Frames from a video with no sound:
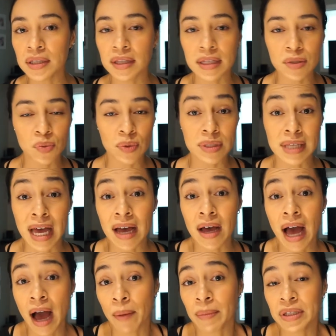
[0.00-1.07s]
This was
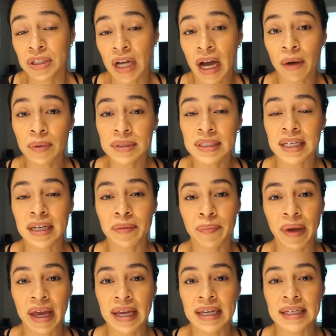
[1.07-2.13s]
how much I was getting
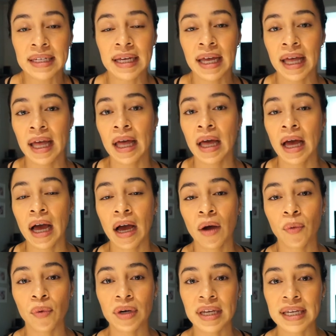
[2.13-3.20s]
paid
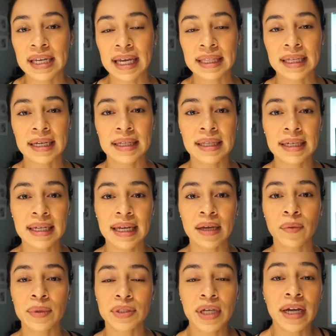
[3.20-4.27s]
working at the clinic,
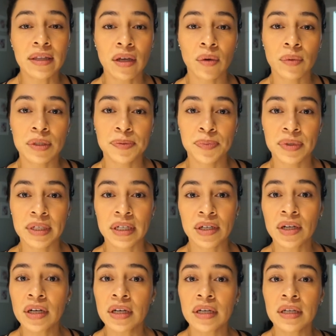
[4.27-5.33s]
which I thought was pretty
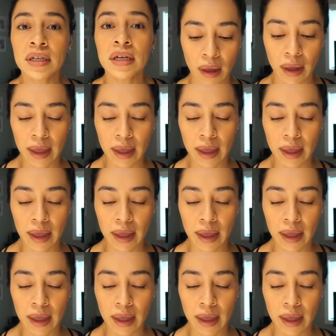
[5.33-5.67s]
good.